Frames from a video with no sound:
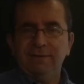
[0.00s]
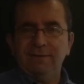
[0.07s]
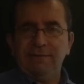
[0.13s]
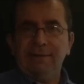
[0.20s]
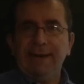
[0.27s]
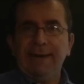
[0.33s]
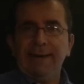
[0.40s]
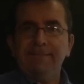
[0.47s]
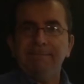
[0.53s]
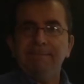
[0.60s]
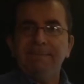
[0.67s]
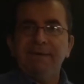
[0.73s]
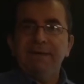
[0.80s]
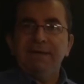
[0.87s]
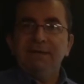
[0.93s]
Okay.
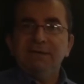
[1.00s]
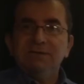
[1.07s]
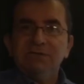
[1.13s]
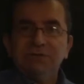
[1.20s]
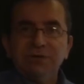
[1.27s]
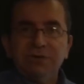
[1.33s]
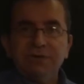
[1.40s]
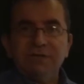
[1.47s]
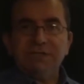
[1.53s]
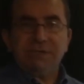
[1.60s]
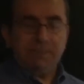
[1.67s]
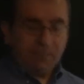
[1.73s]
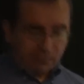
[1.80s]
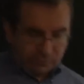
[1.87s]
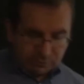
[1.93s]
So let's
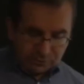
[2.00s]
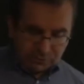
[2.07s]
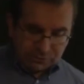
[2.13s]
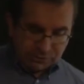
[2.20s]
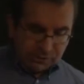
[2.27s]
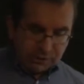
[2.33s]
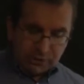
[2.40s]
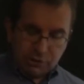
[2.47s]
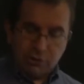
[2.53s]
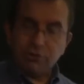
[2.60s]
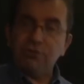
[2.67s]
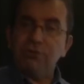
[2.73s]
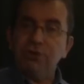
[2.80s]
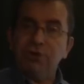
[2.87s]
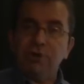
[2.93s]
suppose
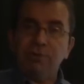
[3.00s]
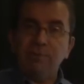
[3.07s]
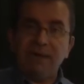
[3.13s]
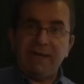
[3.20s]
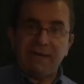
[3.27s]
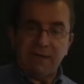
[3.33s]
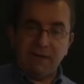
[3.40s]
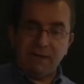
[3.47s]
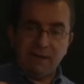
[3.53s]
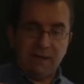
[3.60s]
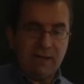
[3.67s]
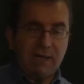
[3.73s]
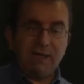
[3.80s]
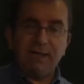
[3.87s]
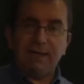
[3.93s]
you're making
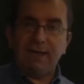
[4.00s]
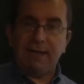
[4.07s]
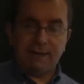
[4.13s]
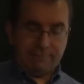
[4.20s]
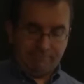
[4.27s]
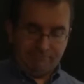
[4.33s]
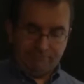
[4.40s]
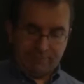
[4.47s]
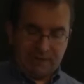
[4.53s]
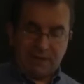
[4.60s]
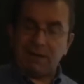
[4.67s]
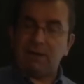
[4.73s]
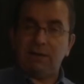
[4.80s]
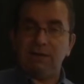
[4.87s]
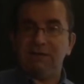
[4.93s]
a
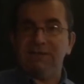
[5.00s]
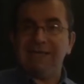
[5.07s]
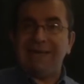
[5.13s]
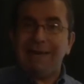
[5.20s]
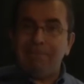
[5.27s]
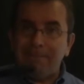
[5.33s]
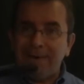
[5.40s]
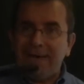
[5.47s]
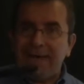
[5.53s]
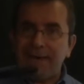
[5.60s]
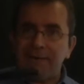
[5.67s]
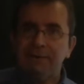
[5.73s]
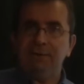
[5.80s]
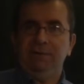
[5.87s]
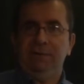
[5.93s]
let's say a
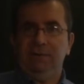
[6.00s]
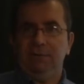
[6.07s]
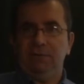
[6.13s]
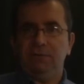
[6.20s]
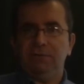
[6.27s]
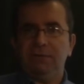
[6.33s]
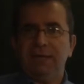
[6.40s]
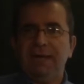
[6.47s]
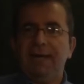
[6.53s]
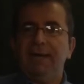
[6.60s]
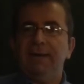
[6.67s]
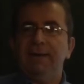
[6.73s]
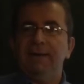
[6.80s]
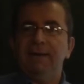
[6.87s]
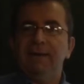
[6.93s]
pen. Okay.